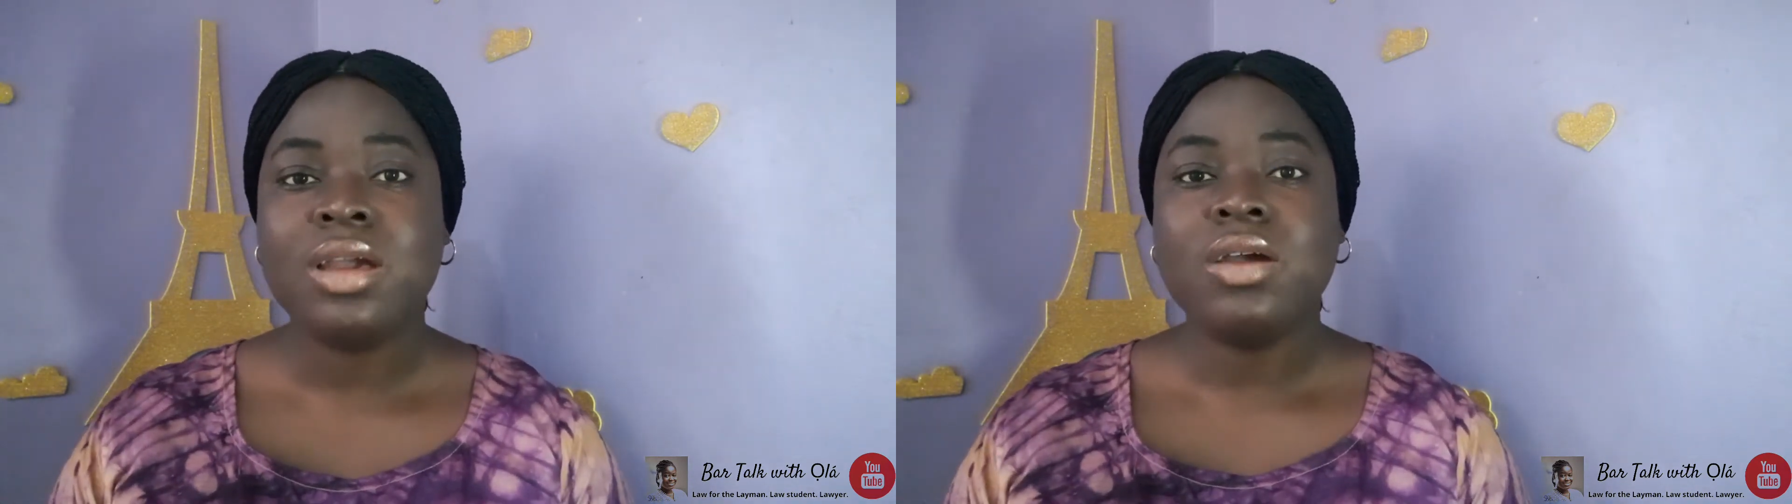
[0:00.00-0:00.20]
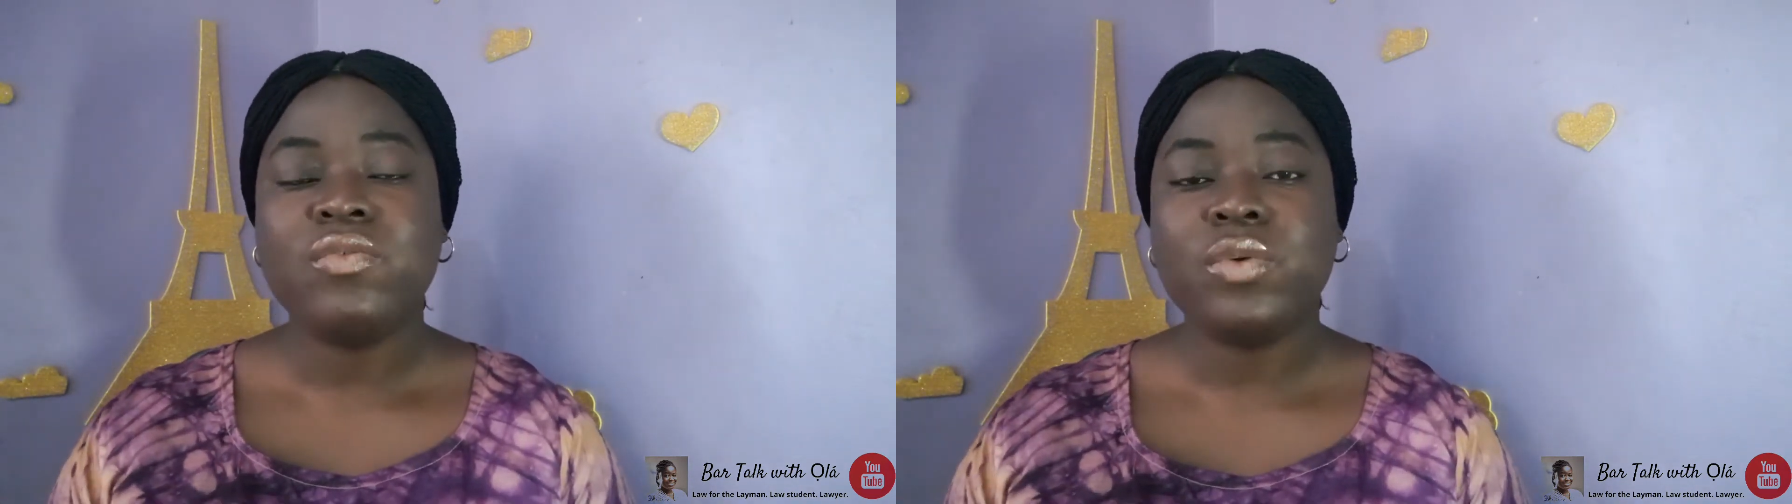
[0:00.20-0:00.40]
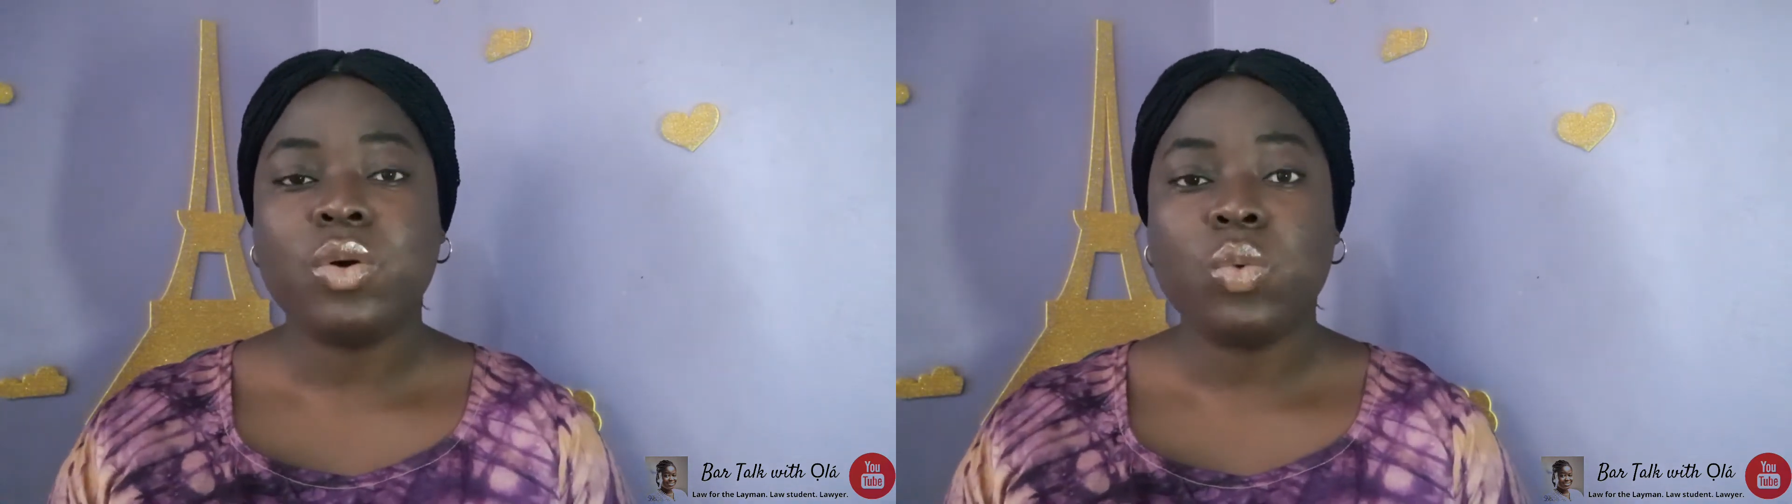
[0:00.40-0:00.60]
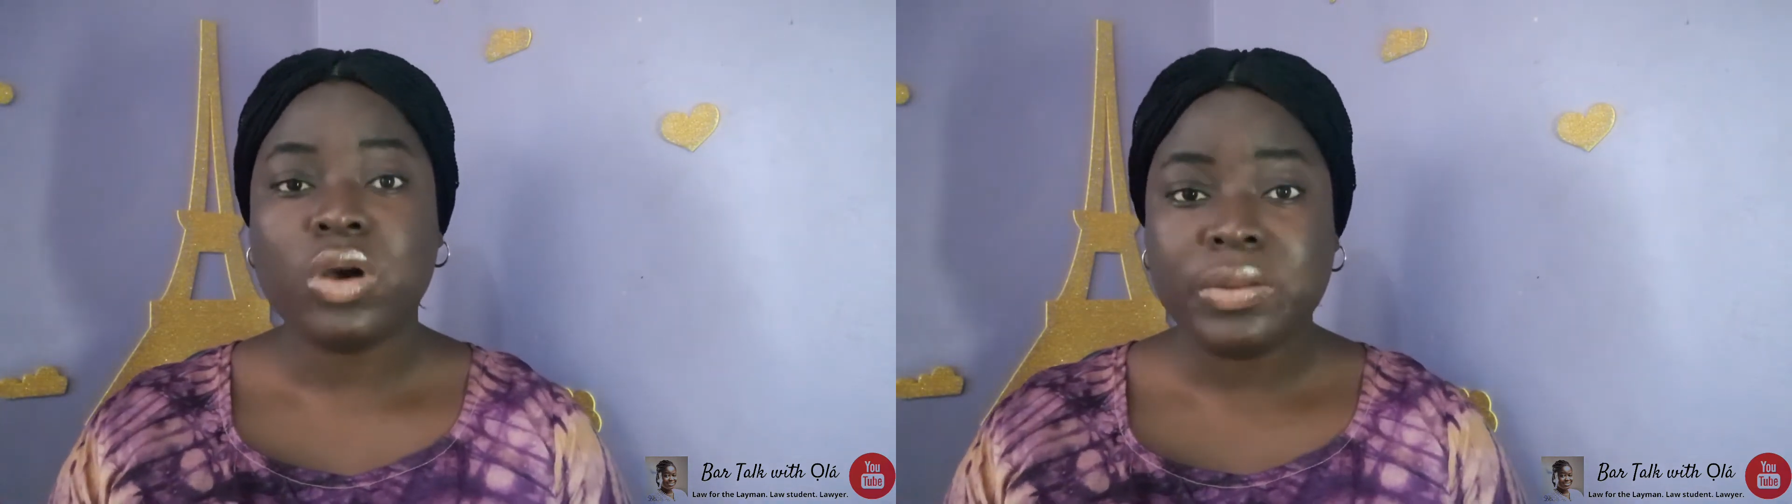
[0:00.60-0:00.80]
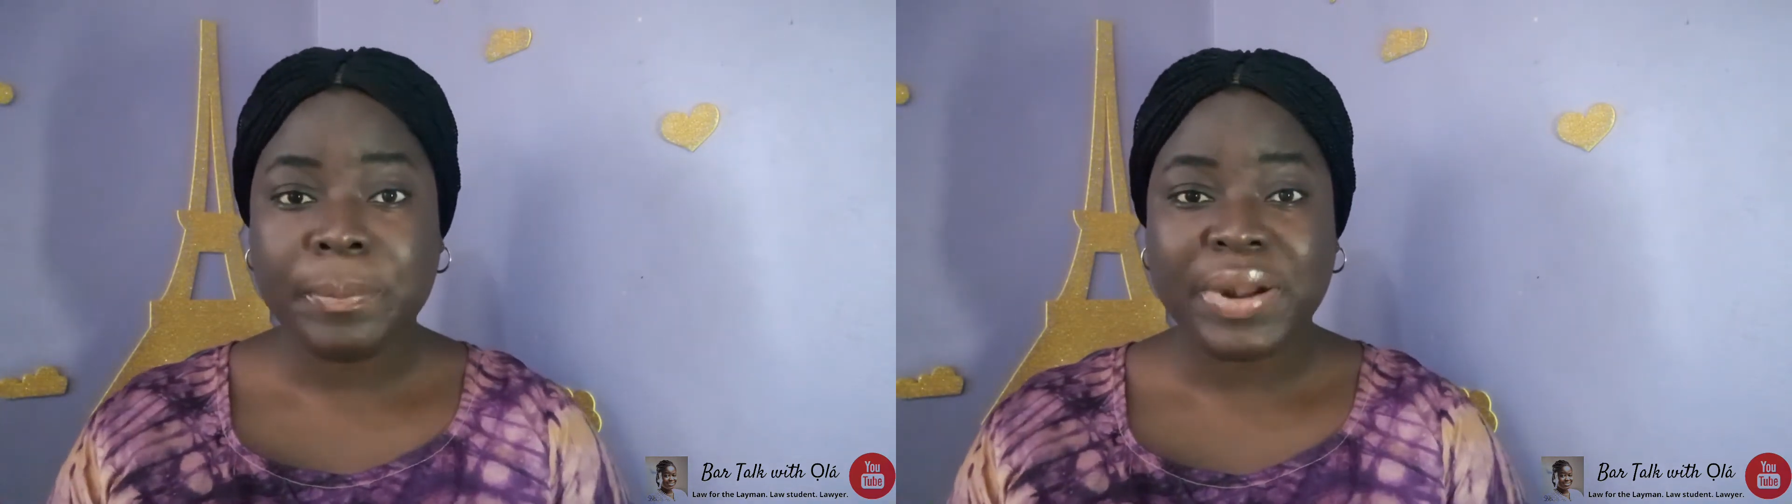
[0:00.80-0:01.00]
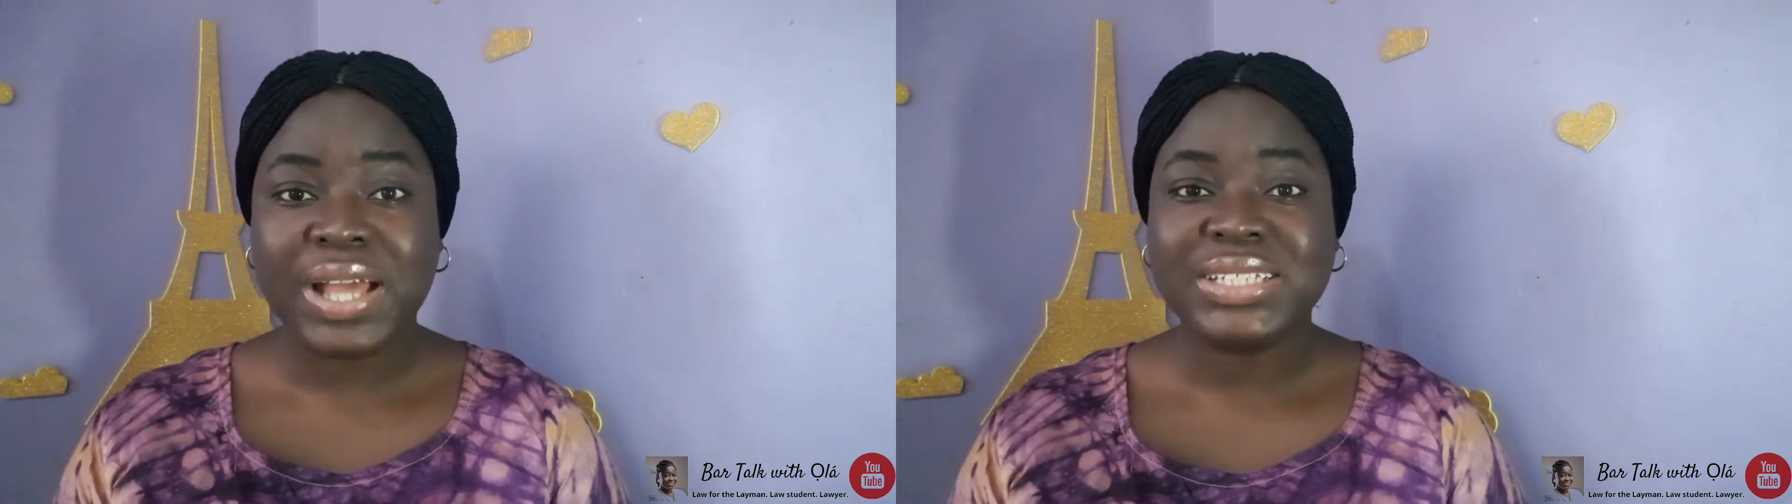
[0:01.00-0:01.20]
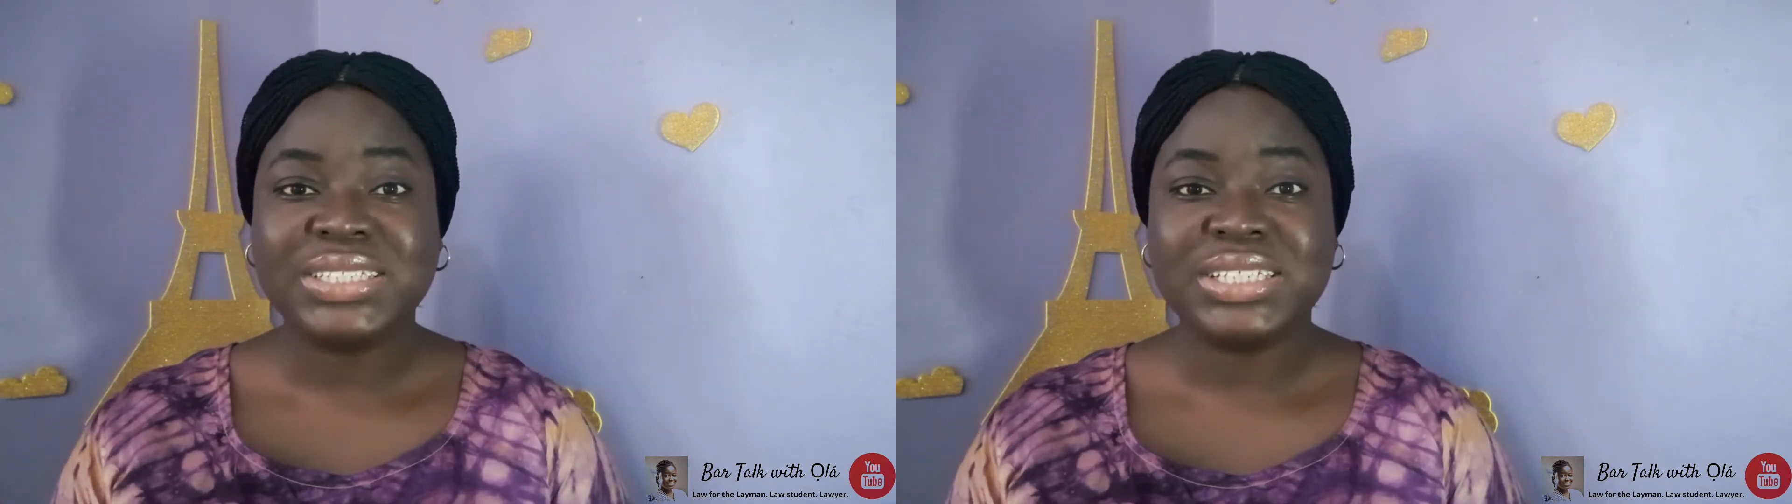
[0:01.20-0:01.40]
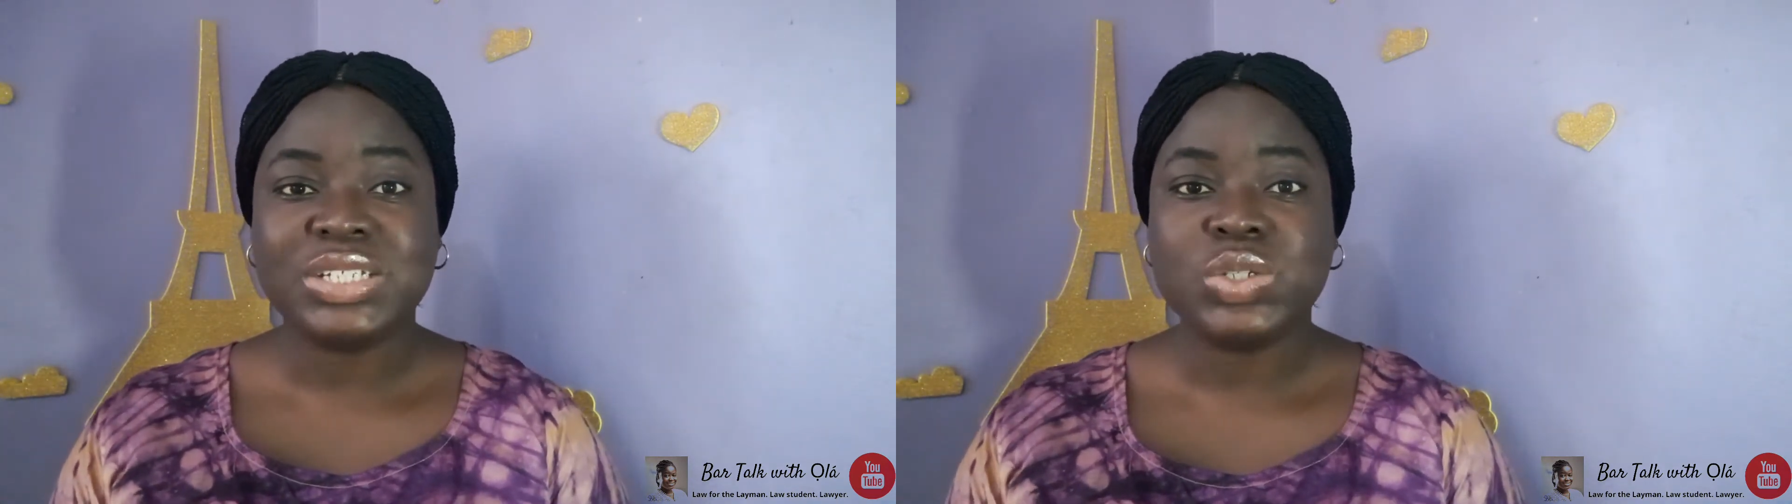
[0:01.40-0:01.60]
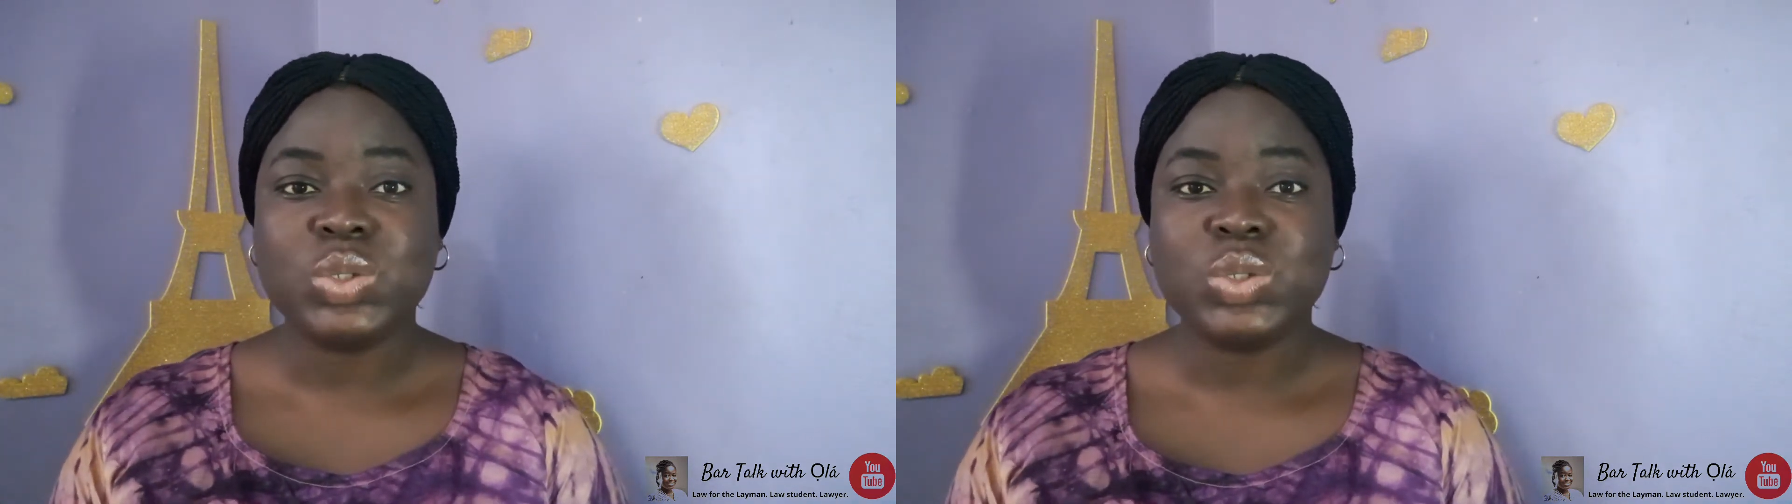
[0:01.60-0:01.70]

for one party,